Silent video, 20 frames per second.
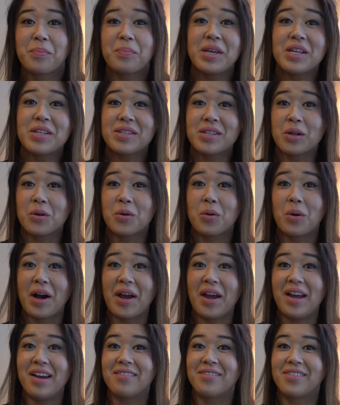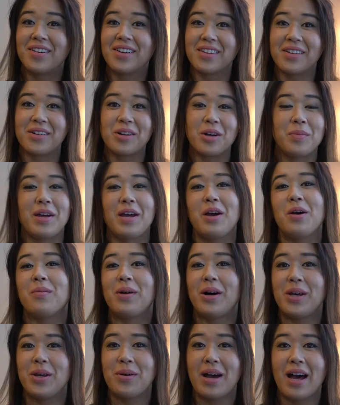peace and quiet for a little bit
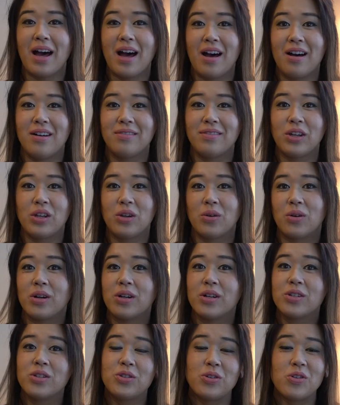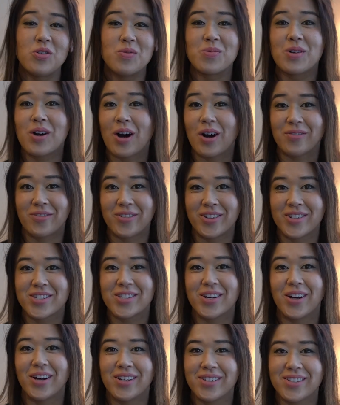while you have your Zoom
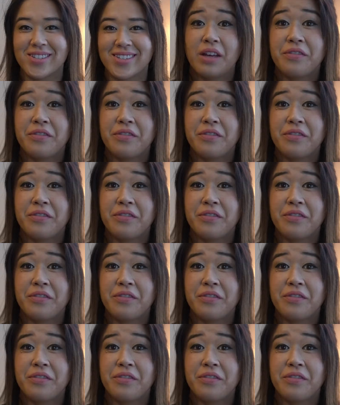conference calls.